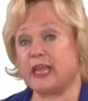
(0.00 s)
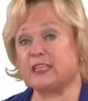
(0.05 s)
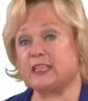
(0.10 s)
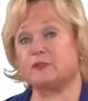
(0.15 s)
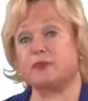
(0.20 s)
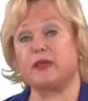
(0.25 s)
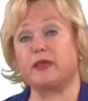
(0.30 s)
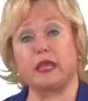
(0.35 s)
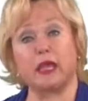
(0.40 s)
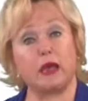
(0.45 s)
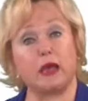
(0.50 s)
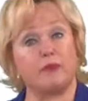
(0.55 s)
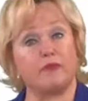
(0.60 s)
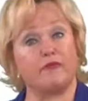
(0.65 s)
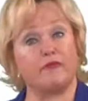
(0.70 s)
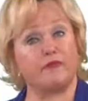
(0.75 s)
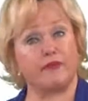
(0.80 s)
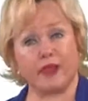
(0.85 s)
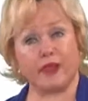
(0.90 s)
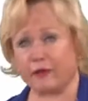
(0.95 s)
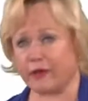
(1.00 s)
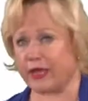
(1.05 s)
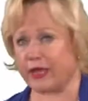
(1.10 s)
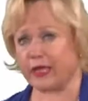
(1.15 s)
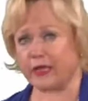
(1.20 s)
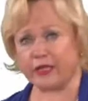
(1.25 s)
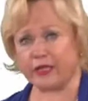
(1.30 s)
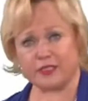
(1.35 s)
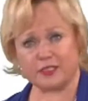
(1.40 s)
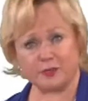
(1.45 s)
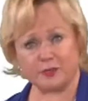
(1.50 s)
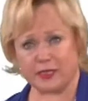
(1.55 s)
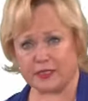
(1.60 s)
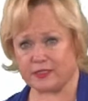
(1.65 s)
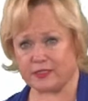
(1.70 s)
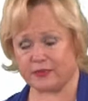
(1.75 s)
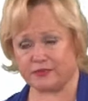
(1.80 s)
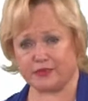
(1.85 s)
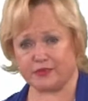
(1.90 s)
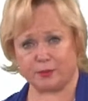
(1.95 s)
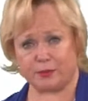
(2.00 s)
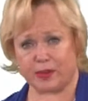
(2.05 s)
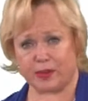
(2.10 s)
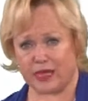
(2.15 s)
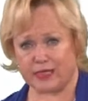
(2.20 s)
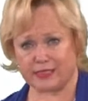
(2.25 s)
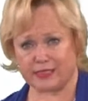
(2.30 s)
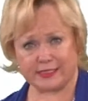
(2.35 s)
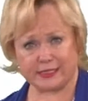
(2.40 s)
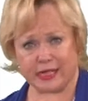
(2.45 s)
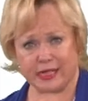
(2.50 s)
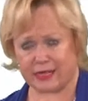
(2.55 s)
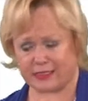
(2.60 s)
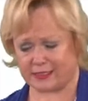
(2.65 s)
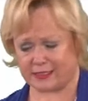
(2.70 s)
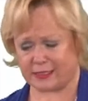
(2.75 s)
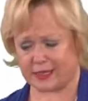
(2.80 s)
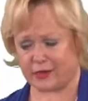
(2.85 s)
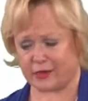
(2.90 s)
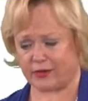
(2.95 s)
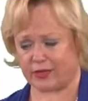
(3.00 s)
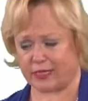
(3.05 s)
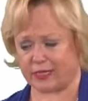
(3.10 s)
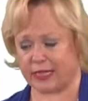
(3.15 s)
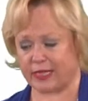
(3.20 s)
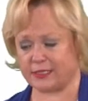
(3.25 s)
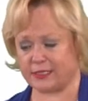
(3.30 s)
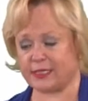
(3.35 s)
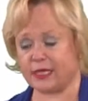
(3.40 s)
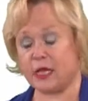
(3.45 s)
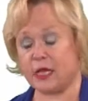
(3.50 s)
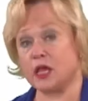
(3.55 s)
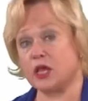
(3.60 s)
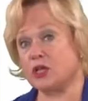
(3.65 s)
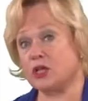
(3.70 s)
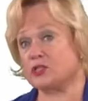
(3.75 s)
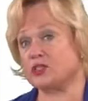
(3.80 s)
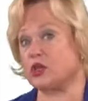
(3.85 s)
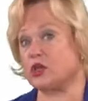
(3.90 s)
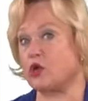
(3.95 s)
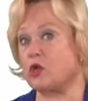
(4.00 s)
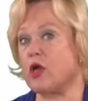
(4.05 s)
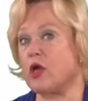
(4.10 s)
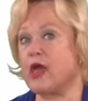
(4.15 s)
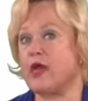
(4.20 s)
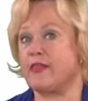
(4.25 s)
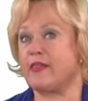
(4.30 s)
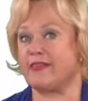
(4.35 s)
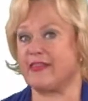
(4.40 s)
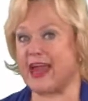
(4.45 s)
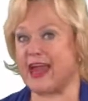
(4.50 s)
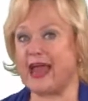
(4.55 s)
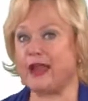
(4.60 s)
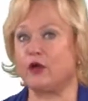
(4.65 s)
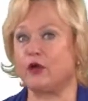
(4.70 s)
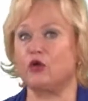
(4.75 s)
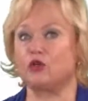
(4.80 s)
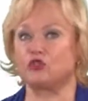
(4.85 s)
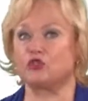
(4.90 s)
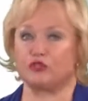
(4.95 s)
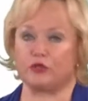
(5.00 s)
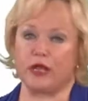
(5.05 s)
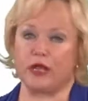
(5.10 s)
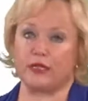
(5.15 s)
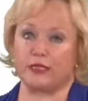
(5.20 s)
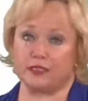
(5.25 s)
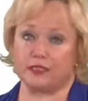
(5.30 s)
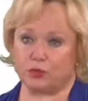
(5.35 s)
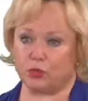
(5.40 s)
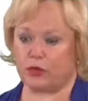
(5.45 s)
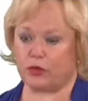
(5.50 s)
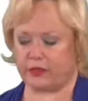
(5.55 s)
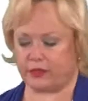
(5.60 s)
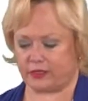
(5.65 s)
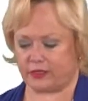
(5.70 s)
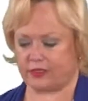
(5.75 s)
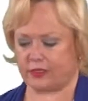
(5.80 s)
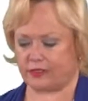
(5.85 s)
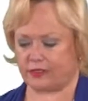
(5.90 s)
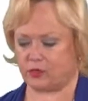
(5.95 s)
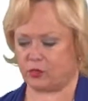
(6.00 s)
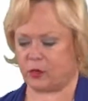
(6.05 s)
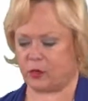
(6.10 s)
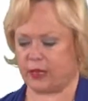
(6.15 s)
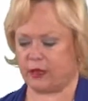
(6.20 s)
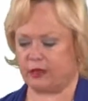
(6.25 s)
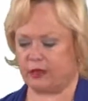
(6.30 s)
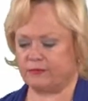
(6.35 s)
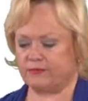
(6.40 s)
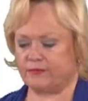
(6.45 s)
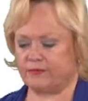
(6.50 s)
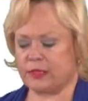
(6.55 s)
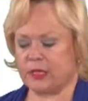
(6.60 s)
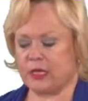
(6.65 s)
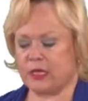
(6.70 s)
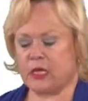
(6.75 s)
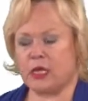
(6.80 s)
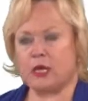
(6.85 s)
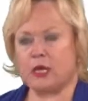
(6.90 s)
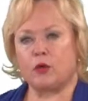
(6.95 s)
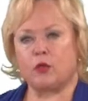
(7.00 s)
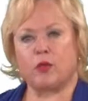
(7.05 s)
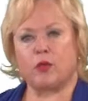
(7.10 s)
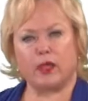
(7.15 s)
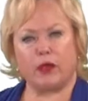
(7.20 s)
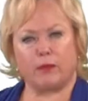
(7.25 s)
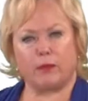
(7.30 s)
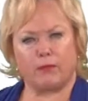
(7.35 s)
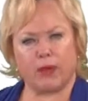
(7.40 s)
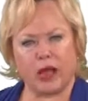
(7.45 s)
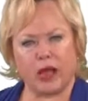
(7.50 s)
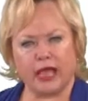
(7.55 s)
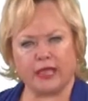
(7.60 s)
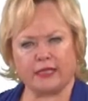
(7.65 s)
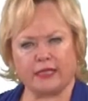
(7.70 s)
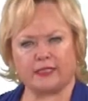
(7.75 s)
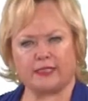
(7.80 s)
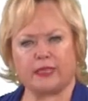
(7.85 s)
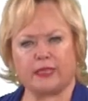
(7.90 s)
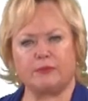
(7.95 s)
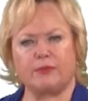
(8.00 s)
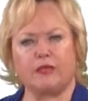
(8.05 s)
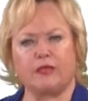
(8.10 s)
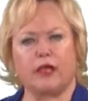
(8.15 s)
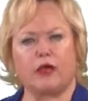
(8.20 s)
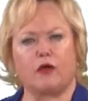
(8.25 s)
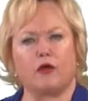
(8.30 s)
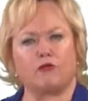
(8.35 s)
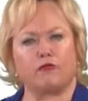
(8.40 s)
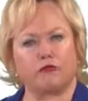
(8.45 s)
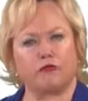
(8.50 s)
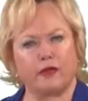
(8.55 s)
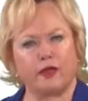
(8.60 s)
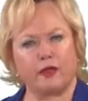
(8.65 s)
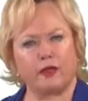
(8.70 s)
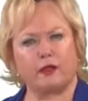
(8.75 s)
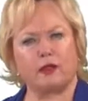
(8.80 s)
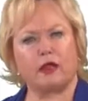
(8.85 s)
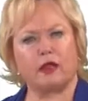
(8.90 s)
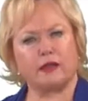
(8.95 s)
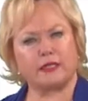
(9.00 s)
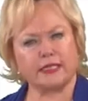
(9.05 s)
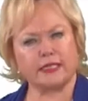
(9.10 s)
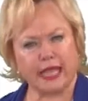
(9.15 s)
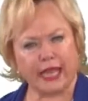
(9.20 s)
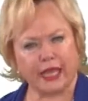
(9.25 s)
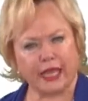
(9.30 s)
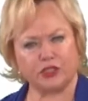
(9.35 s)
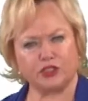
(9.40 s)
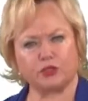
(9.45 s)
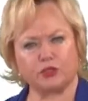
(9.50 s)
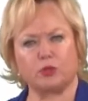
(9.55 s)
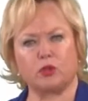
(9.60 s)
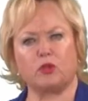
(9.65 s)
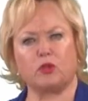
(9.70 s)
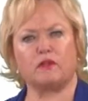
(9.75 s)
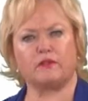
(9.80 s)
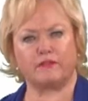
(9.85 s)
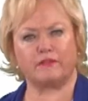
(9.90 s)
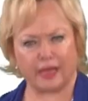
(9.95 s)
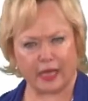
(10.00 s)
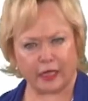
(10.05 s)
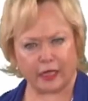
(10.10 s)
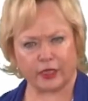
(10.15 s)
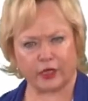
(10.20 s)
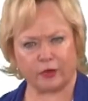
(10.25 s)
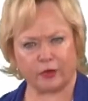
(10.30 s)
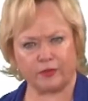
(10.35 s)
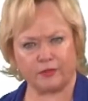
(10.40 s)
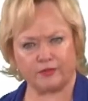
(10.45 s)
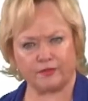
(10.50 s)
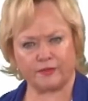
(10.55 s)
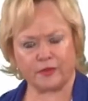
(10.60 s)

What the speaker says: It's become very inexpensive to buy stocks nowadays, so that whole trend is with us as well. We are buying something of real, tangible value.